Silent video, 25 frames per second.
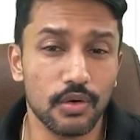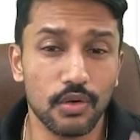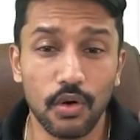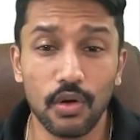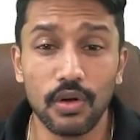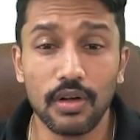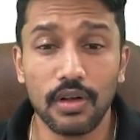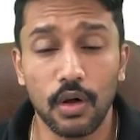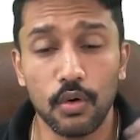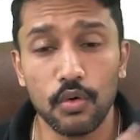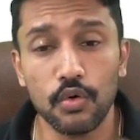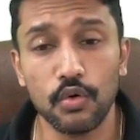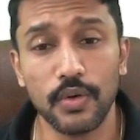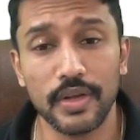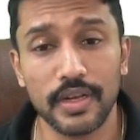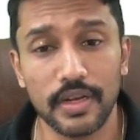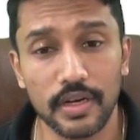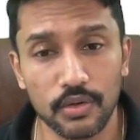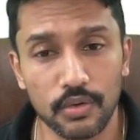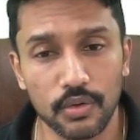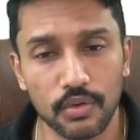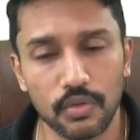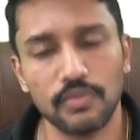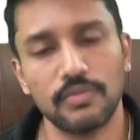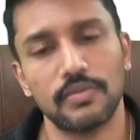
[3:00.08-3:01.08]
or not, how do I
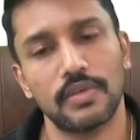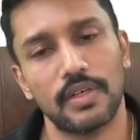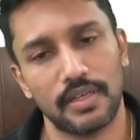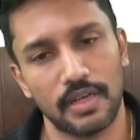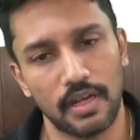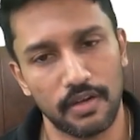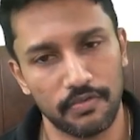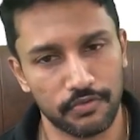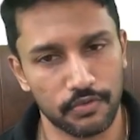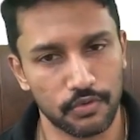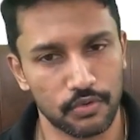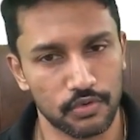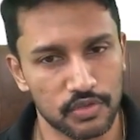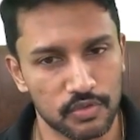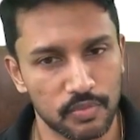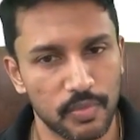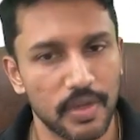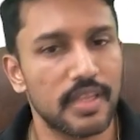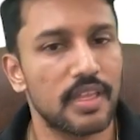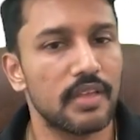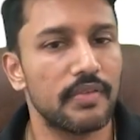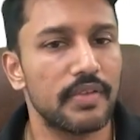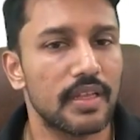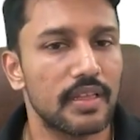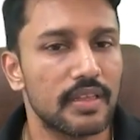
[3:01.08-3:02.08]
get to know? Of course,
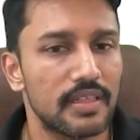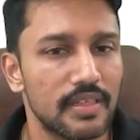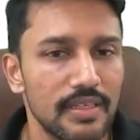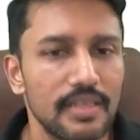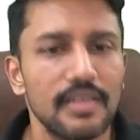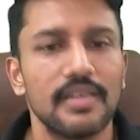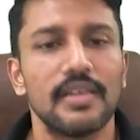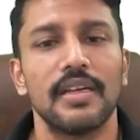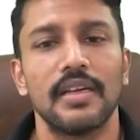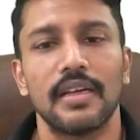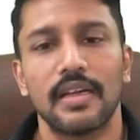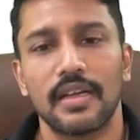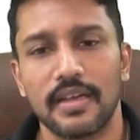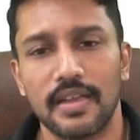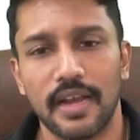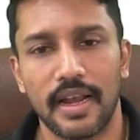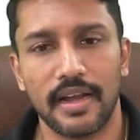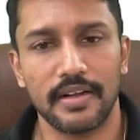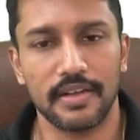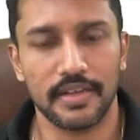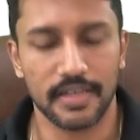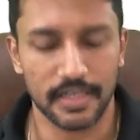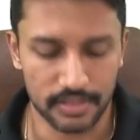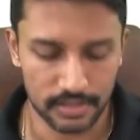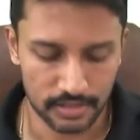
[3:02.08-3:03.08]
by giving the
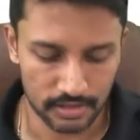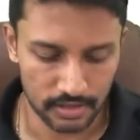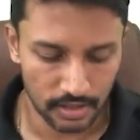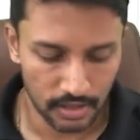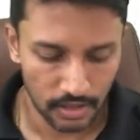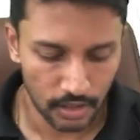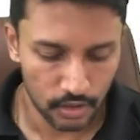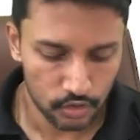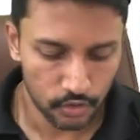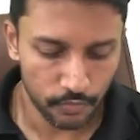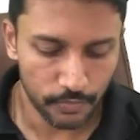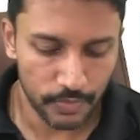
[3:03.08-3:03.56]
grand test.